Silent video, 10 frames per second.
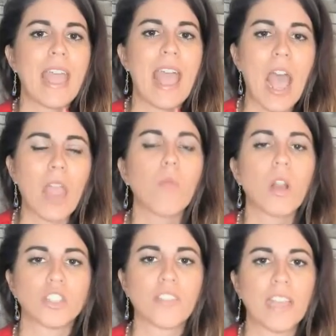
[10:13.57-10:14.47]
I
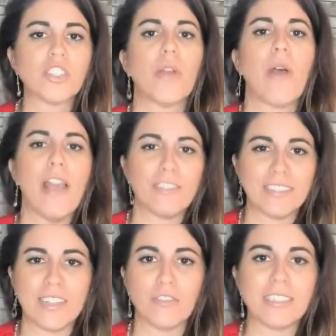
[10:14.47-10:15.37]
watched that show every
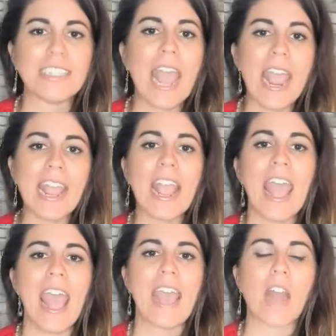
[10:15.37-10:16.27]
single day,
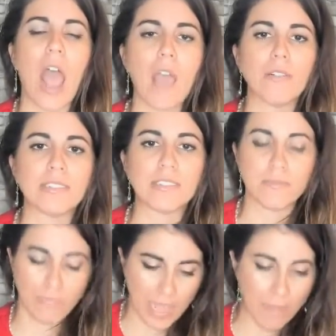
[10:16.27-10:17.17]
and I was,
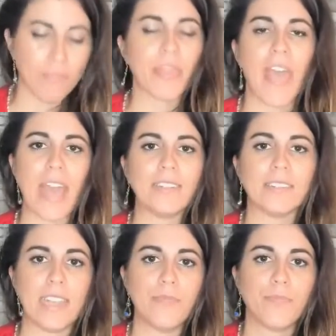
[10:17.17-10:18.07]
yep, that is
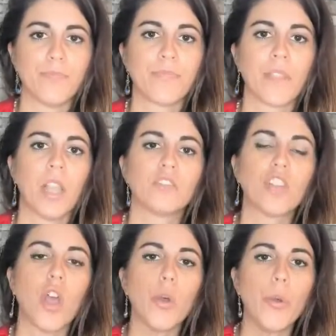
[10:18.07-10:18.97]
it.
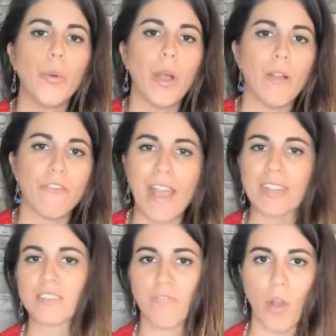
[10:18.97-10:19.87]
So
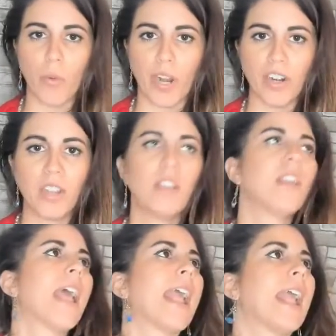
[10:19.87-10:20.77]
fast forward,
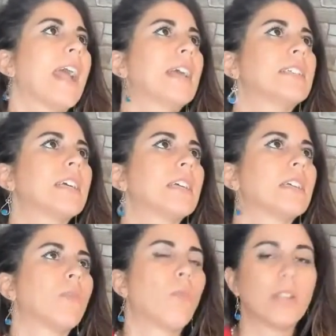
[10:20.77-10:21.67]
and
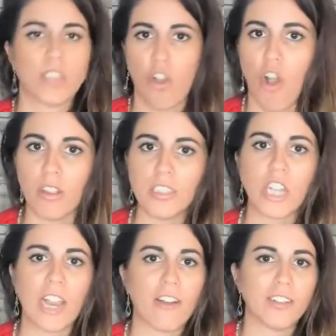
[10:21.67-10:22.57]
went to college.
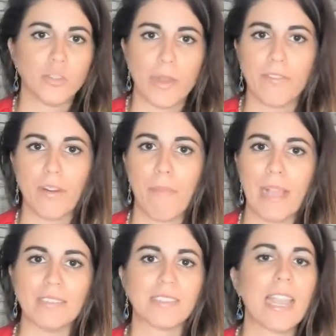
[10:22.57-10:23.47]
I graduated from
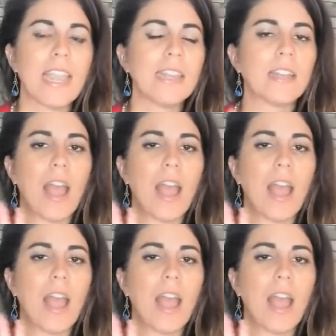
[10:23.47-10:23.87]
Penn State.